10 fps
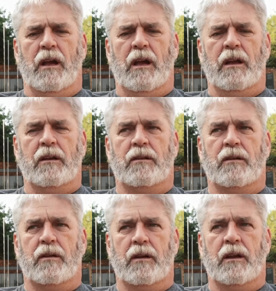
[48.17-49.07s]
And
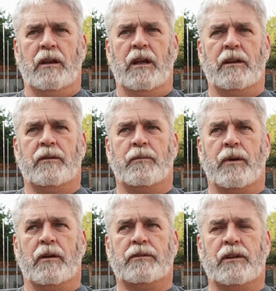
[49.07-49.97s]
in that
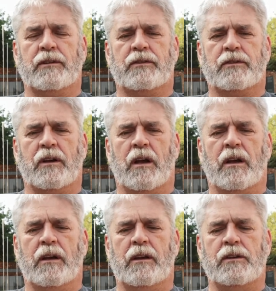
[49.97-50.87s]
process,
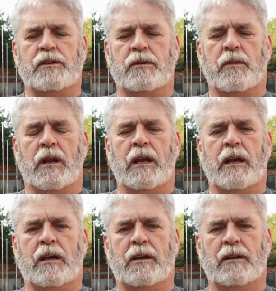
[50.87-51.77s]
I injured my
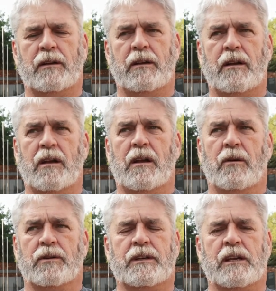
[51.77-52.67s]
leg,
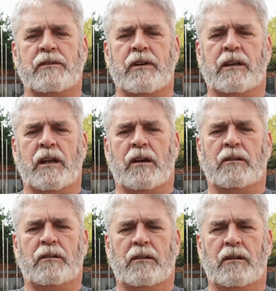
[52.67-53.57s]
was gasback
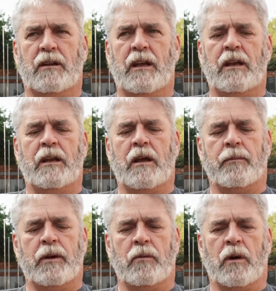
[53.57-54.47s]
down, ended
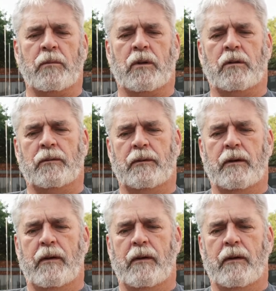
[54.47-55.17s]
up in one more.